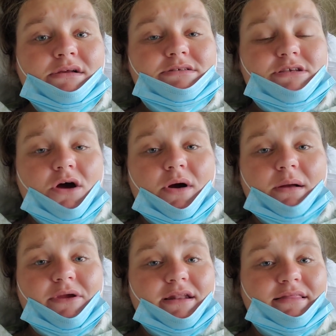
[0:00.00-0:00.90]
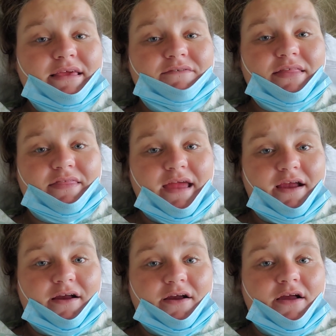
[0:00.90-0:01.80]
So I'm going to leave it
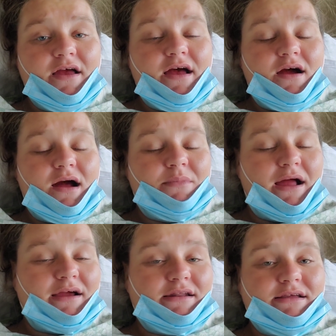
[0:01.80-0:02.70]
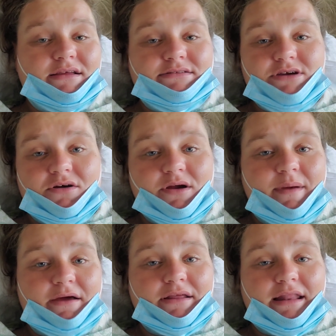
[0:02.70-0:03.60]
there. I'm not going to talk
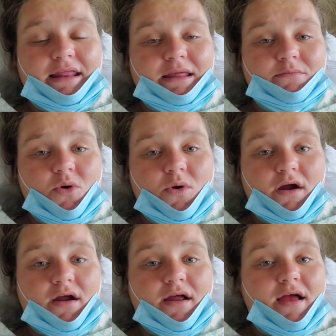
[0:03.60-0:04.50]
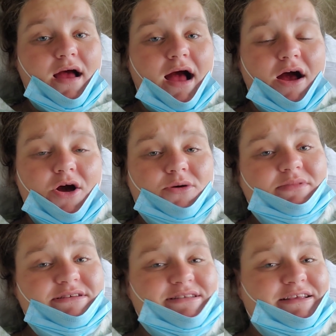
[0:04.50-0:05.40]
about it anymore. I hope
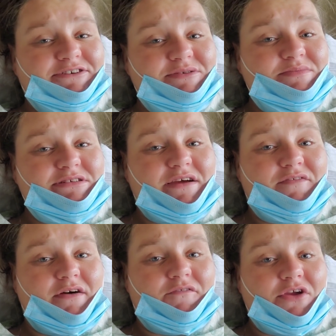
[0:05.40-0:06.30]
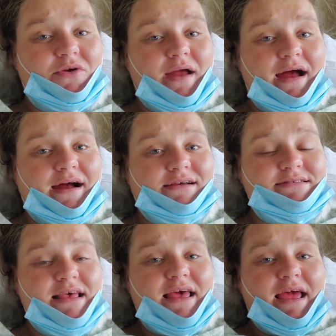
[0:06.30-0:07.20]
this clears some stuff up for you guys.
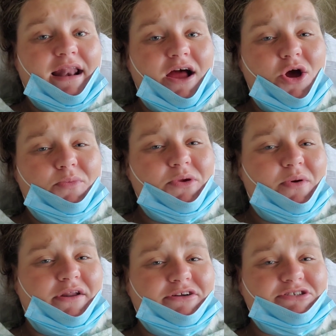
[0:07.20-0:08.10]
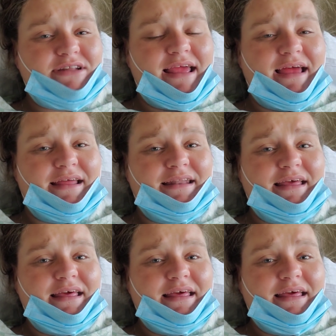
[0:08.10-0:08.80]
And I hope you understand